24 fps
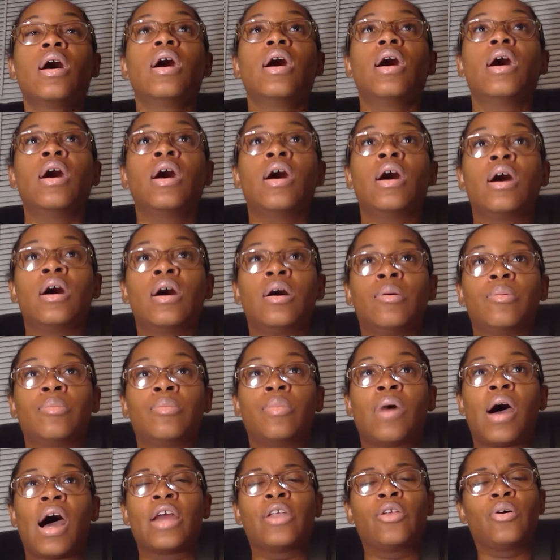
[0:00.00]

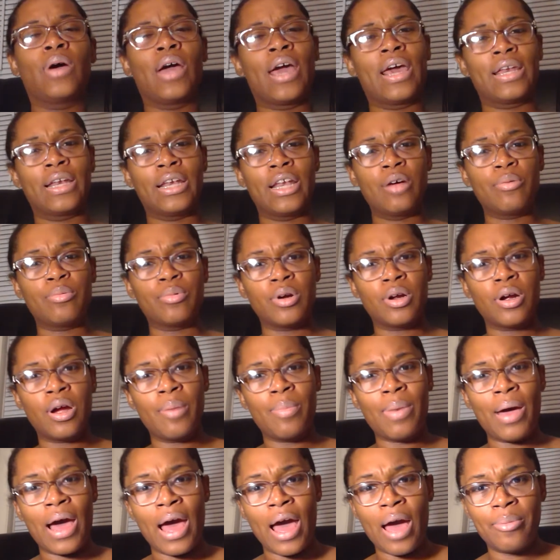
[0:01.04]
I know it had a number
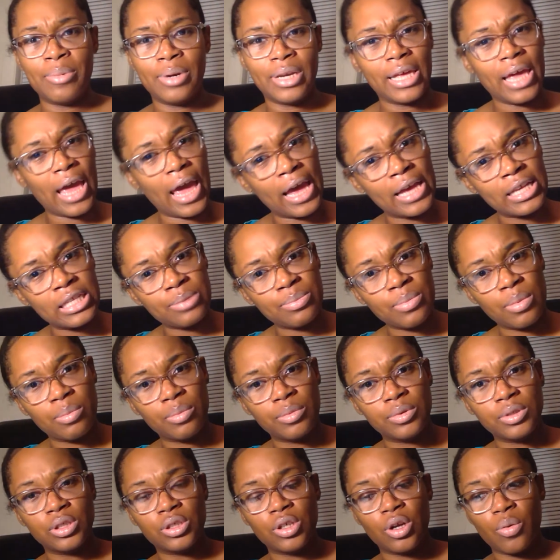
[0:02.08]
about how many cast
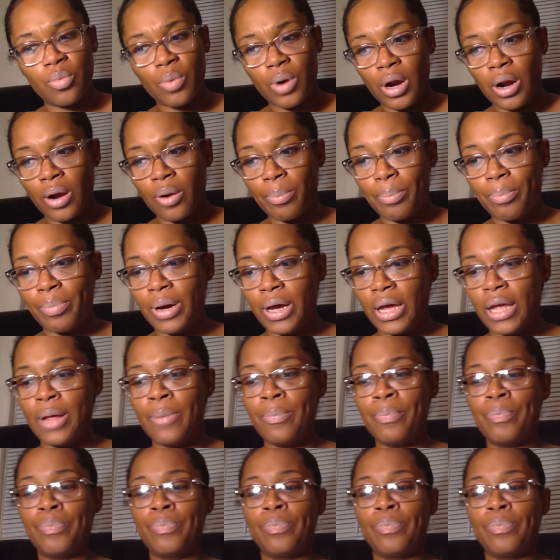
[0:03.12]
members there were, but